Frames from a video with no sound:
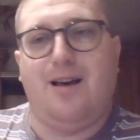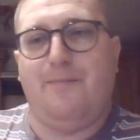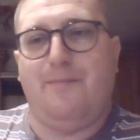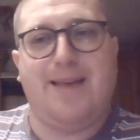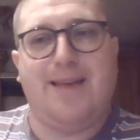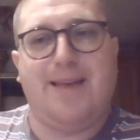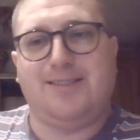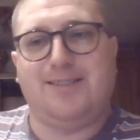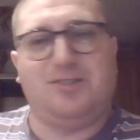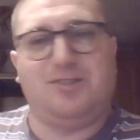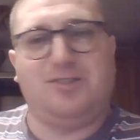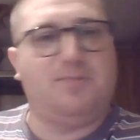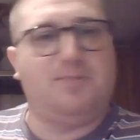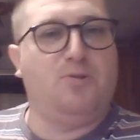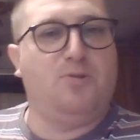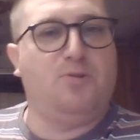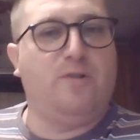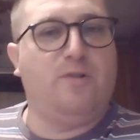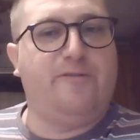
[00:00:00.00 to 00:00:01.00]
amazing
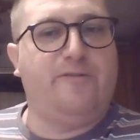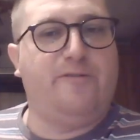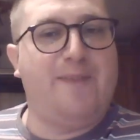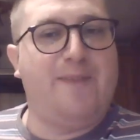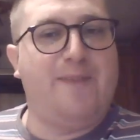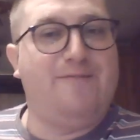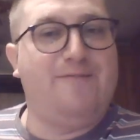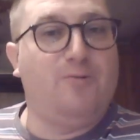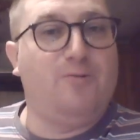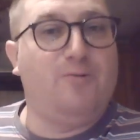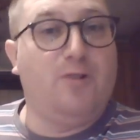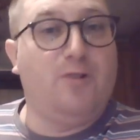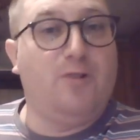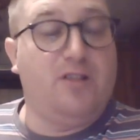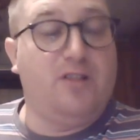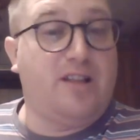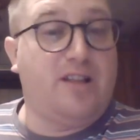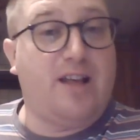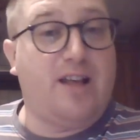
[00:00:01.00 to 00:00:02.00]
support from
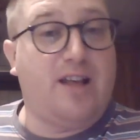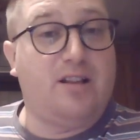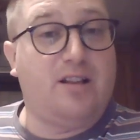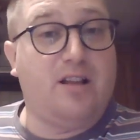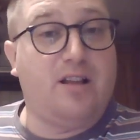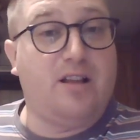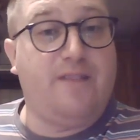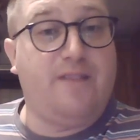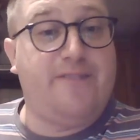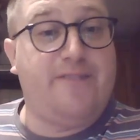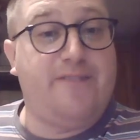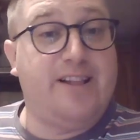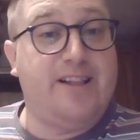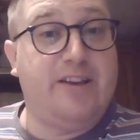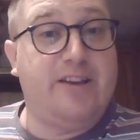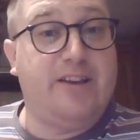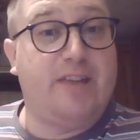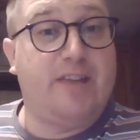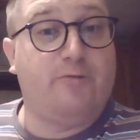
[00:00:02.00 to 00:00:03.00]
everyone that
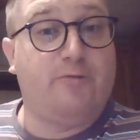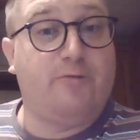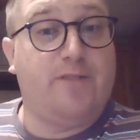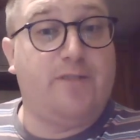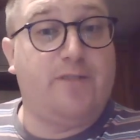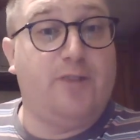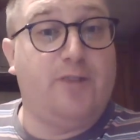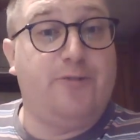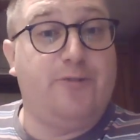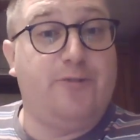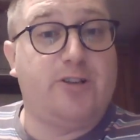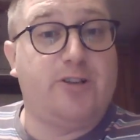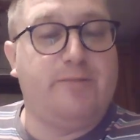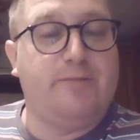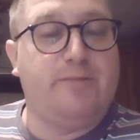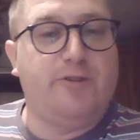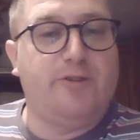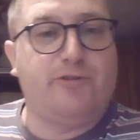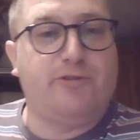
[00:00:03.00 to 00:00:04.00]
affiliated with Lone
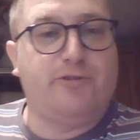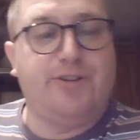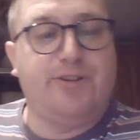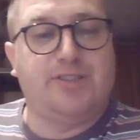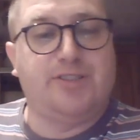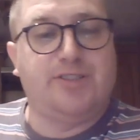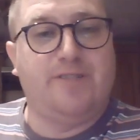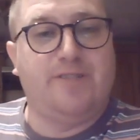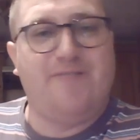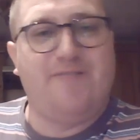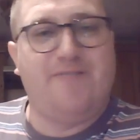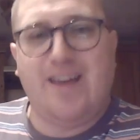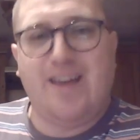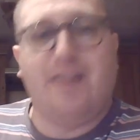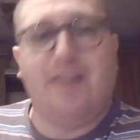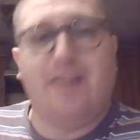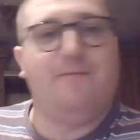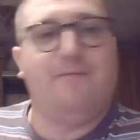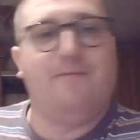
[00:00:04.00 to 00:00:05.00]
Ranger Motoring, so
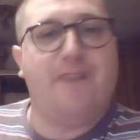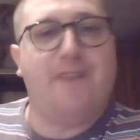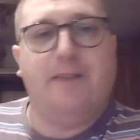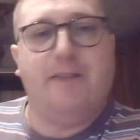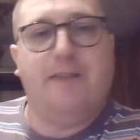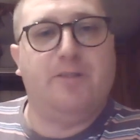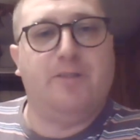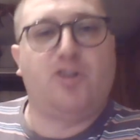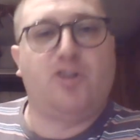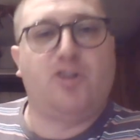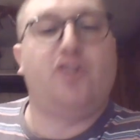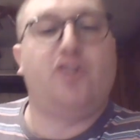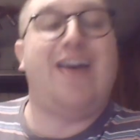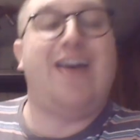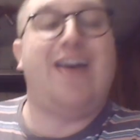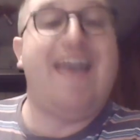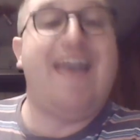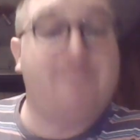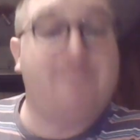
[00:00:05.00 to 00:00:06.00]
thank you very much
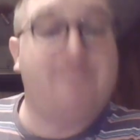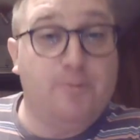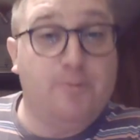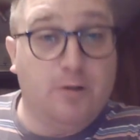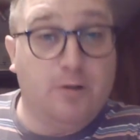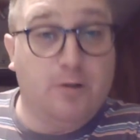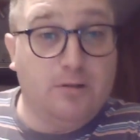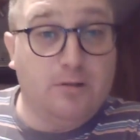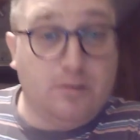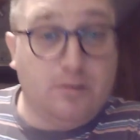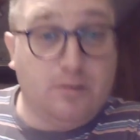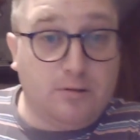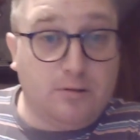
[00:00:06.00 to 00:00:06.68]
to everyone